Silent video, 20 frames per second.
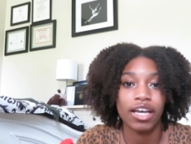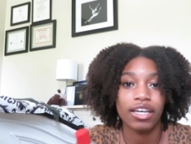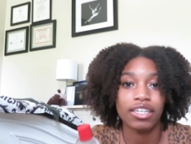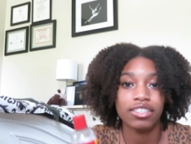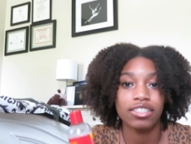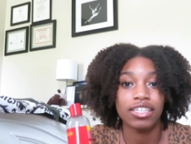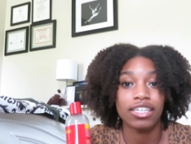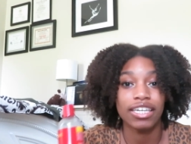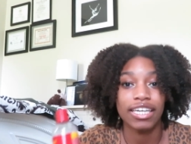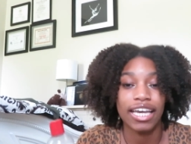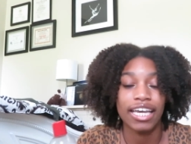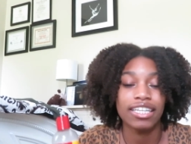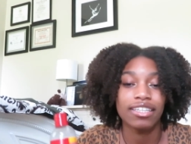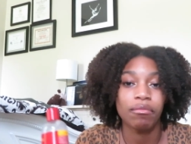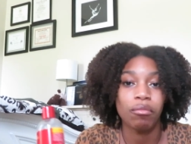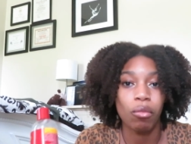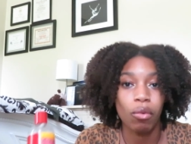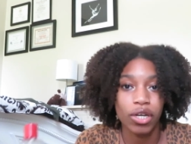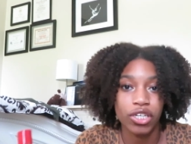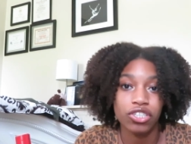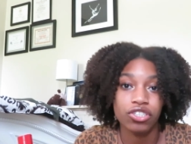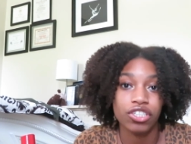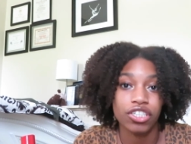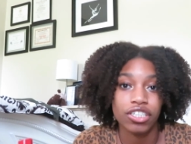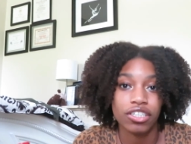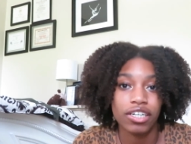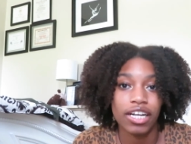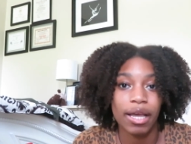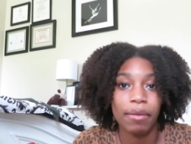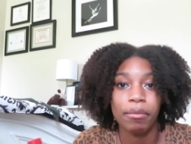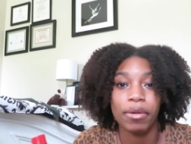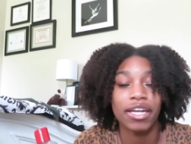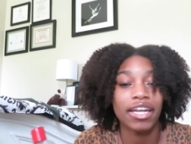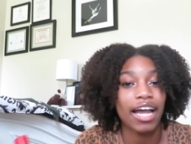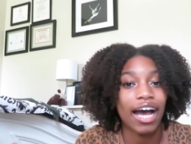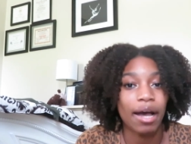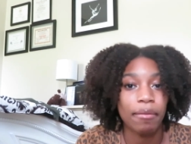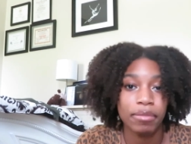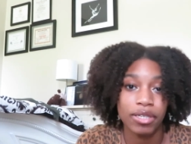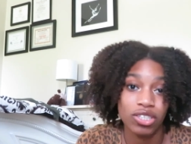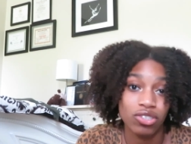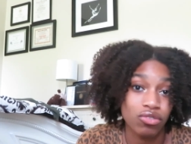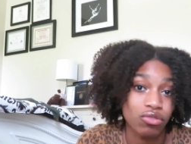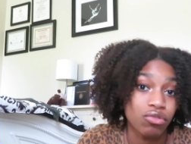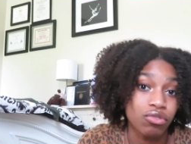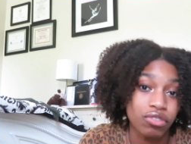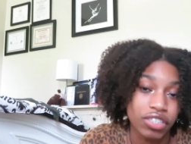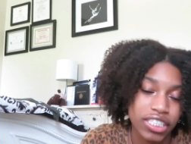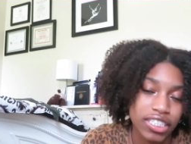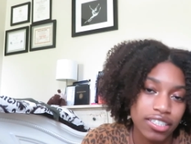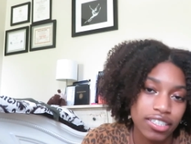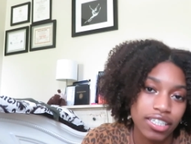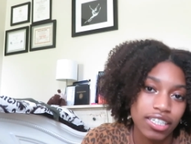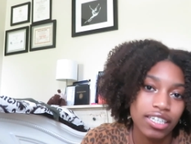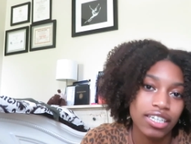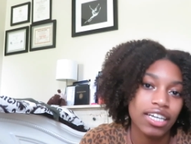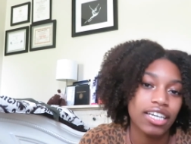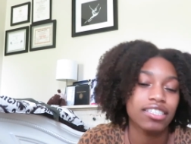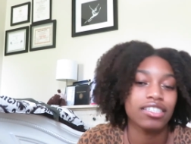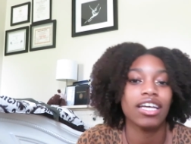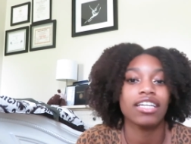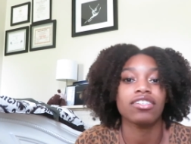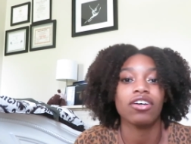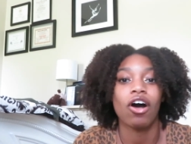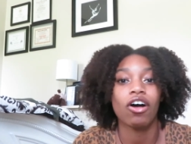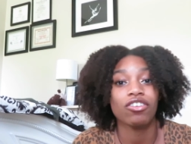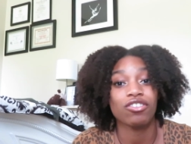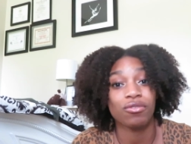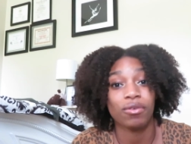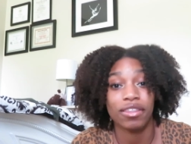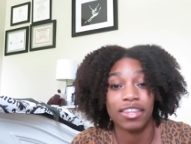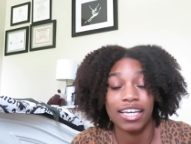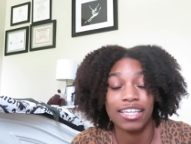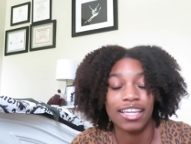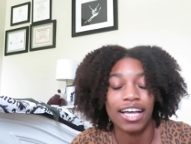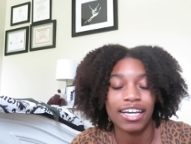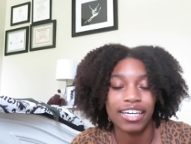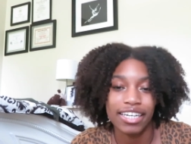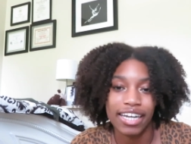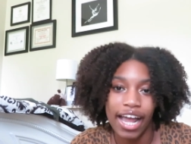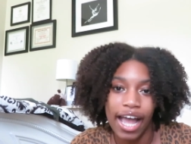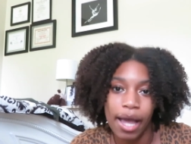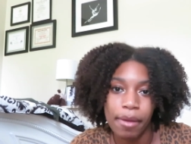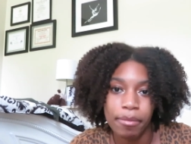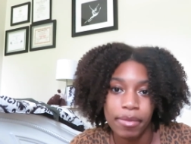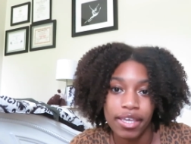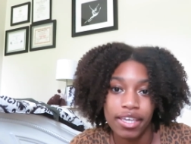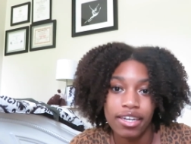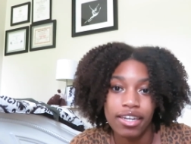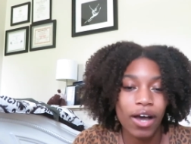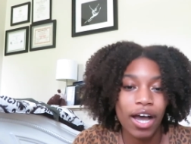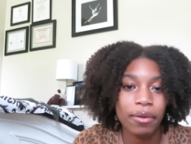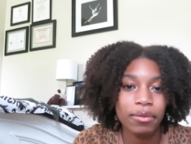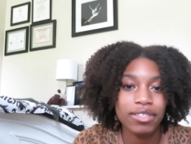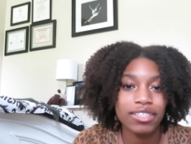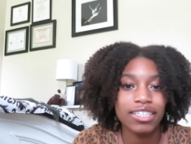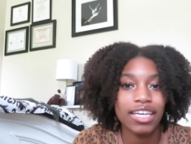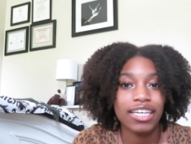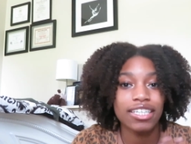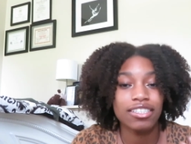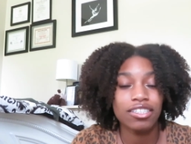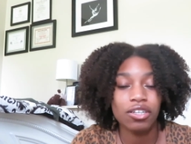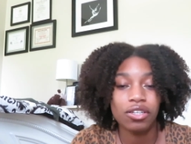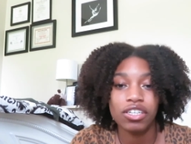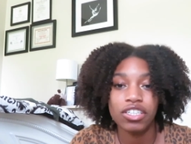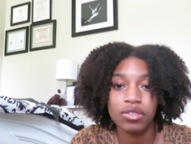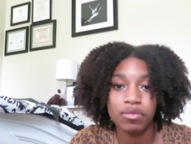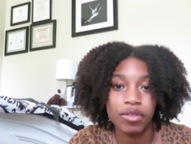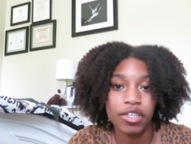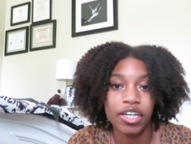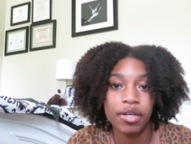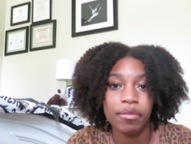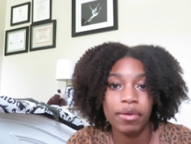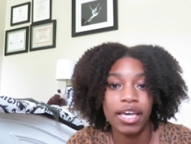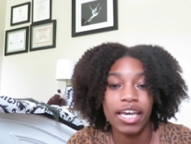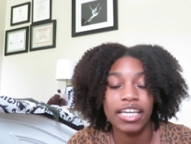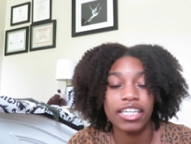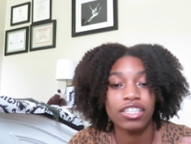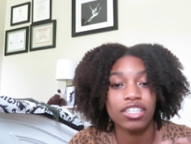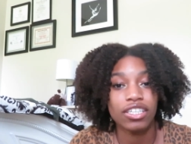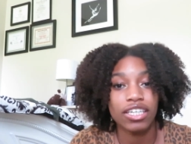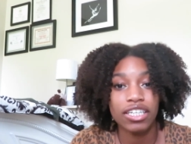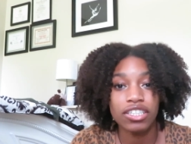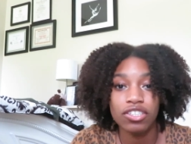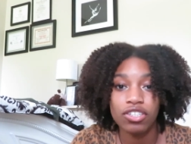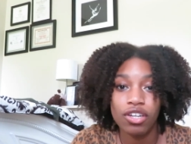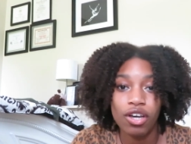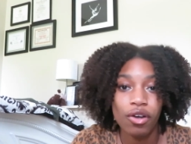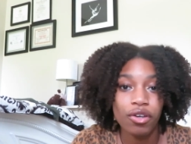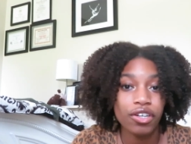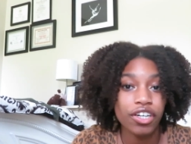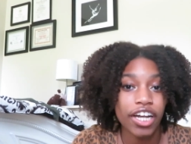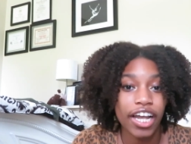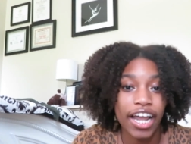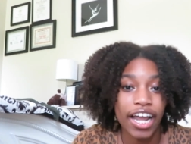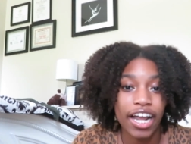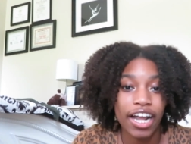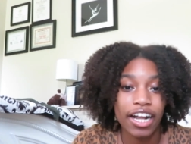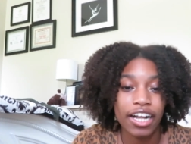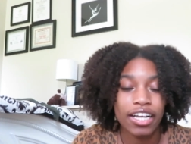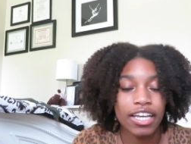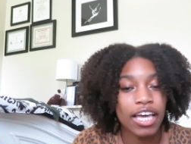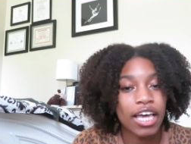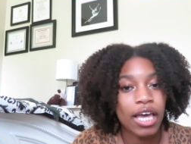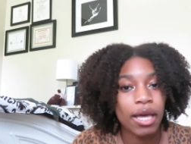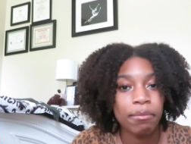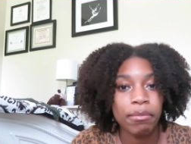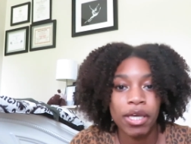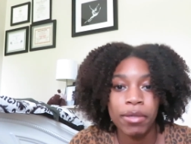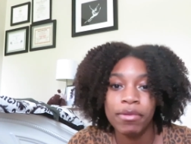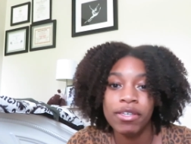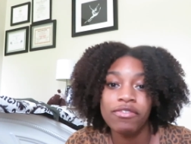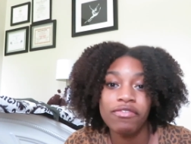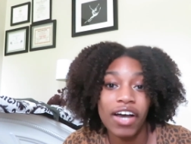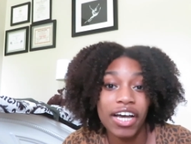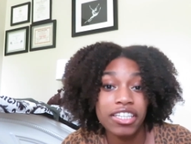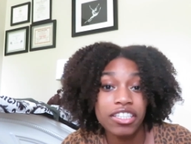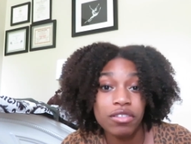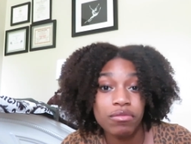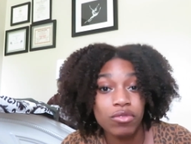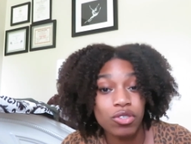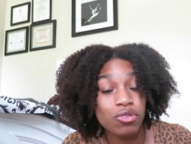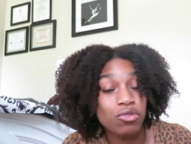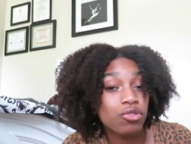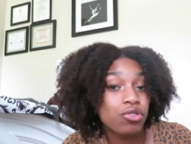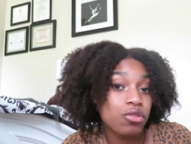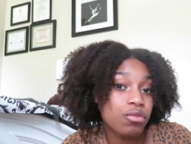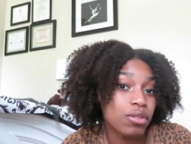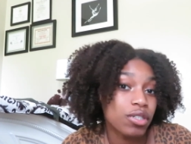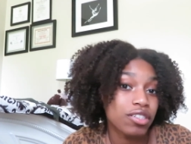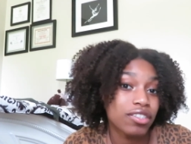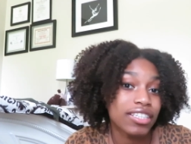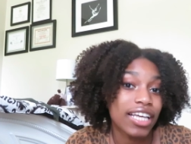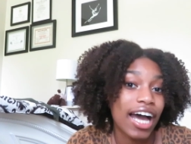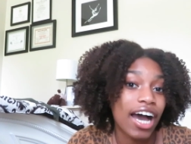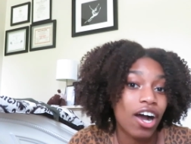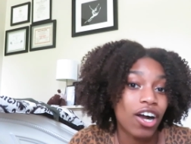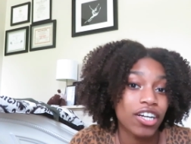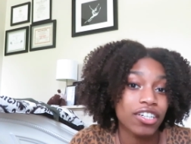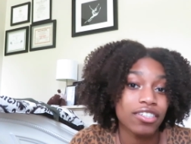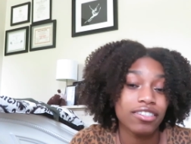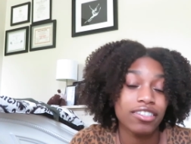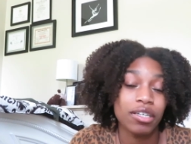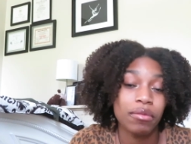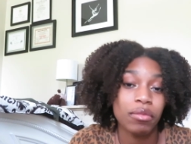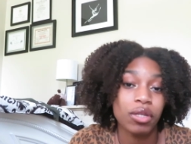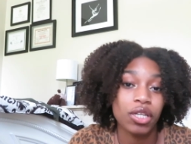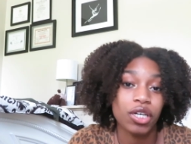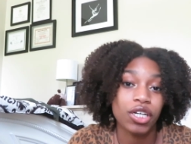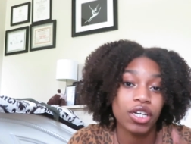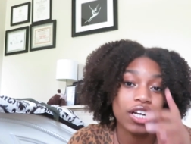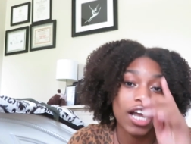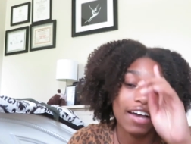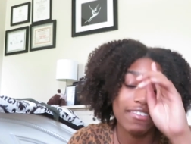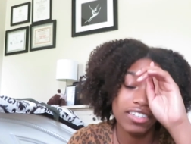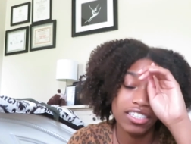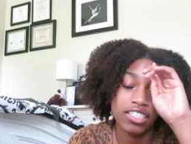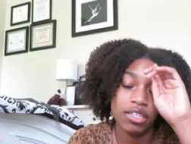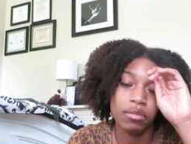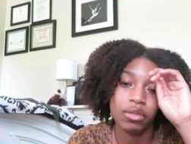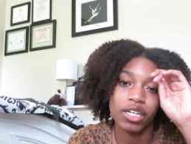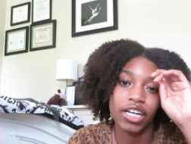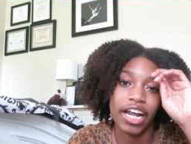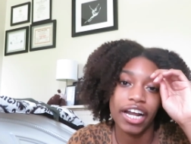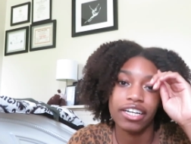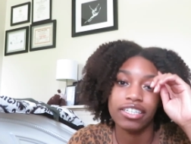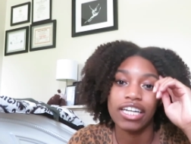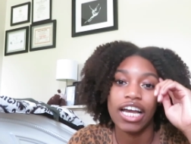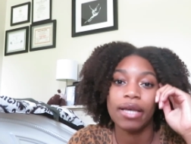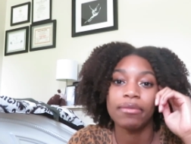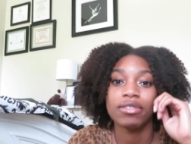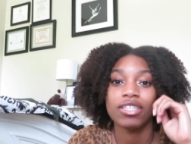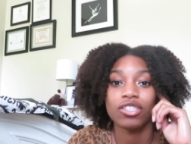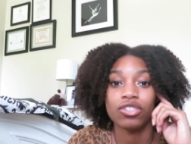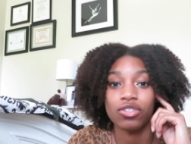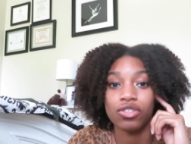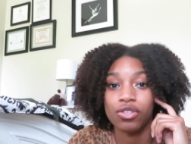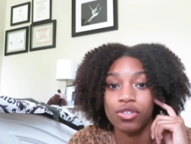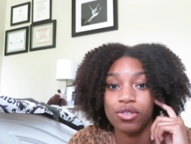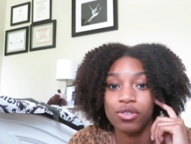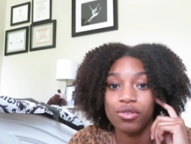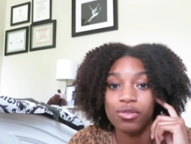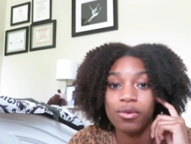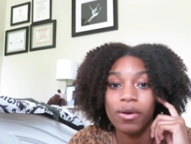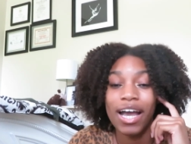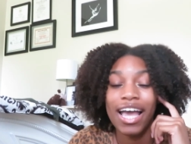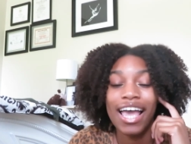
to get moisture but not be too greasy, because that's also a thing that could happen. So I would say still experiment, get to know your hair, maybe find some YouTubers that are similar, have the similar hair types as you,